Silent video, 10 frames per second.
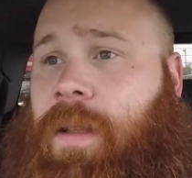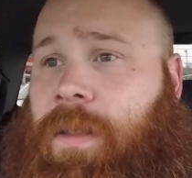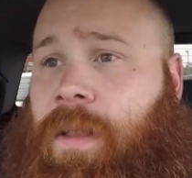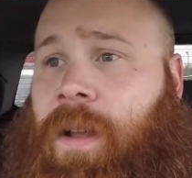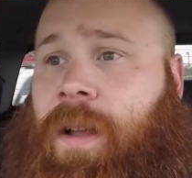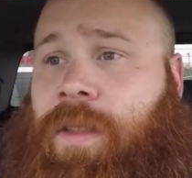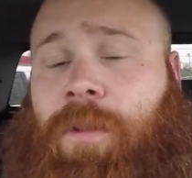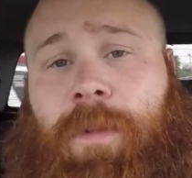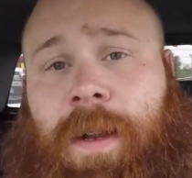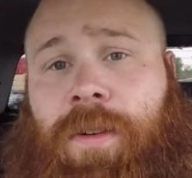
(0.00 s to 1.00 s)

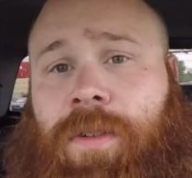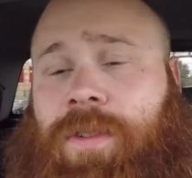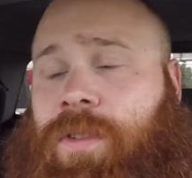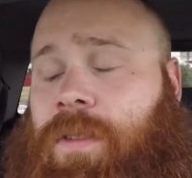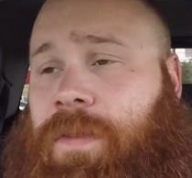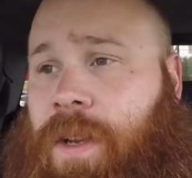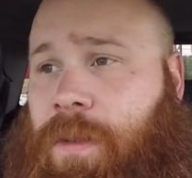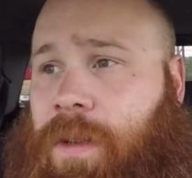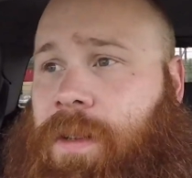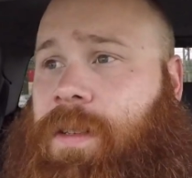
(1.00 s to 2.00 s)
the readers or the
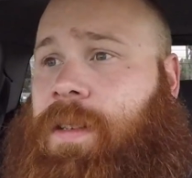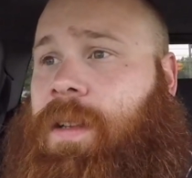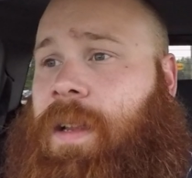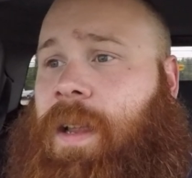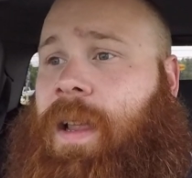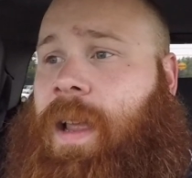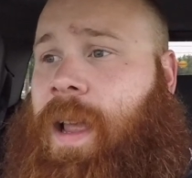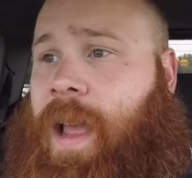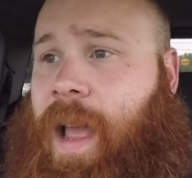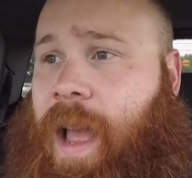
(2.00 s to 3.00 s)
viewers
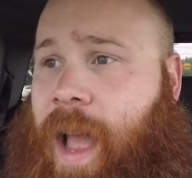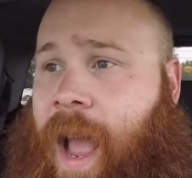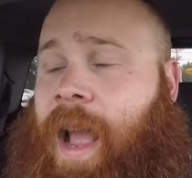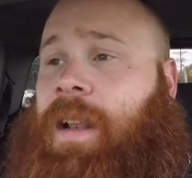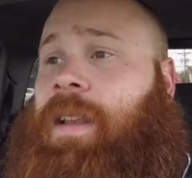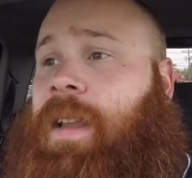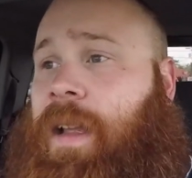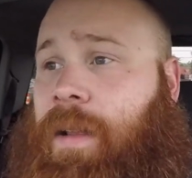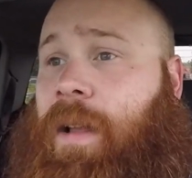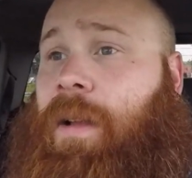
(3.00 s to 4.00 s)
and
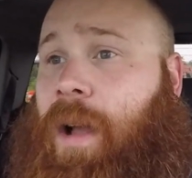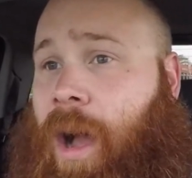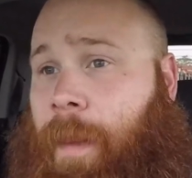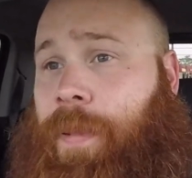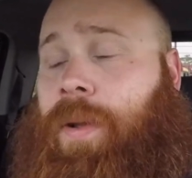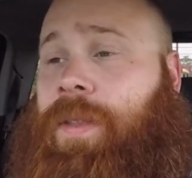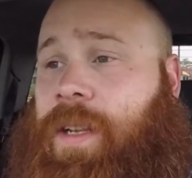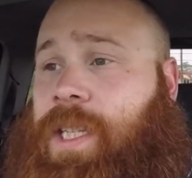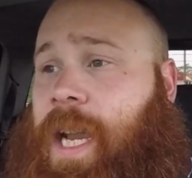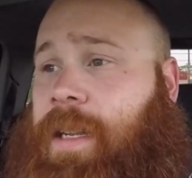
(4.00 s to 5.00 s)
up the
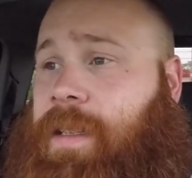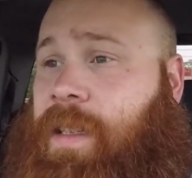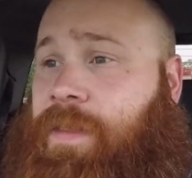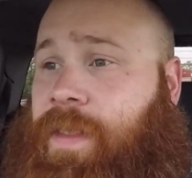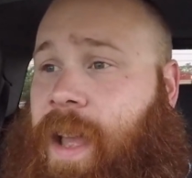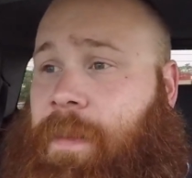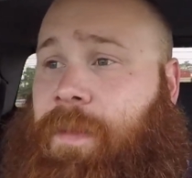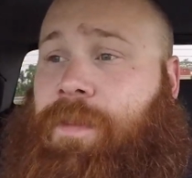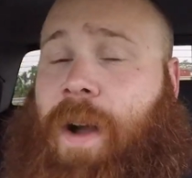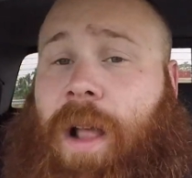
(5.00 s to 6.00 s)
chances of them
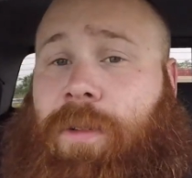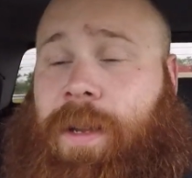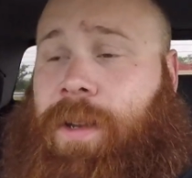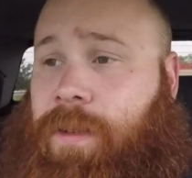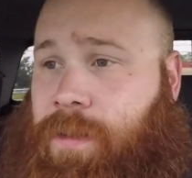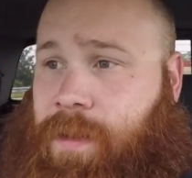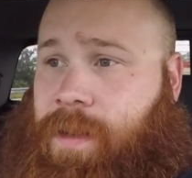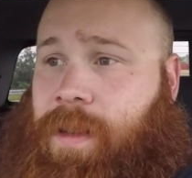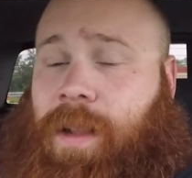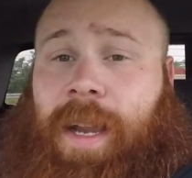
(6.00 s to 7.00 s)
following you,
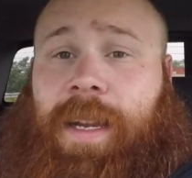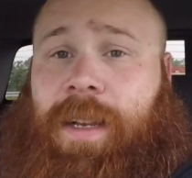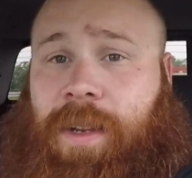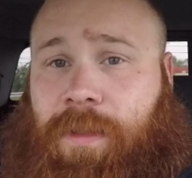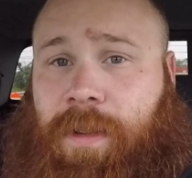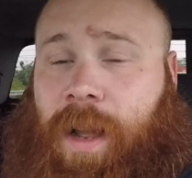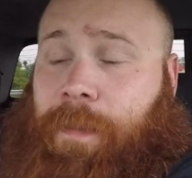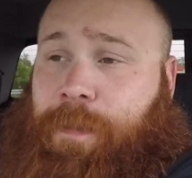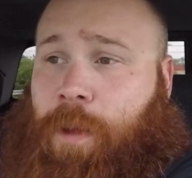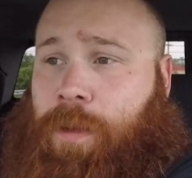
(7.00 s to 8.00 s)
liking you,
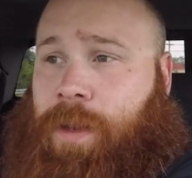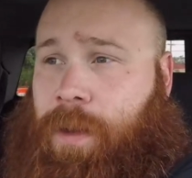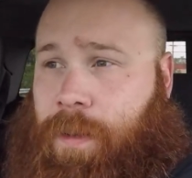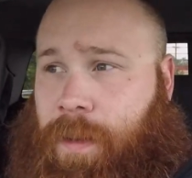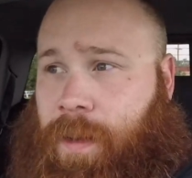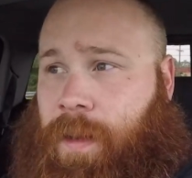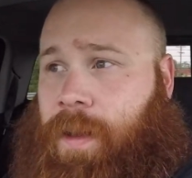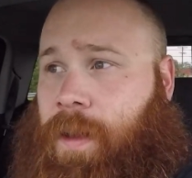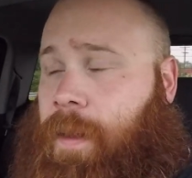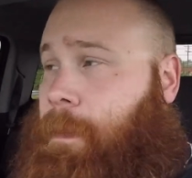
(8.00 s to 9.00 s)
upvoting you.
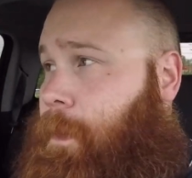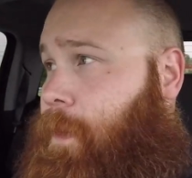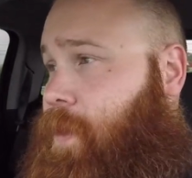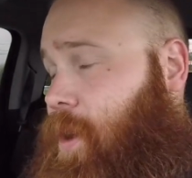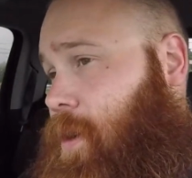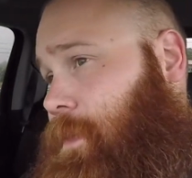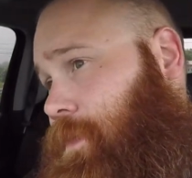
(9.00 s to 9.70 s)
So,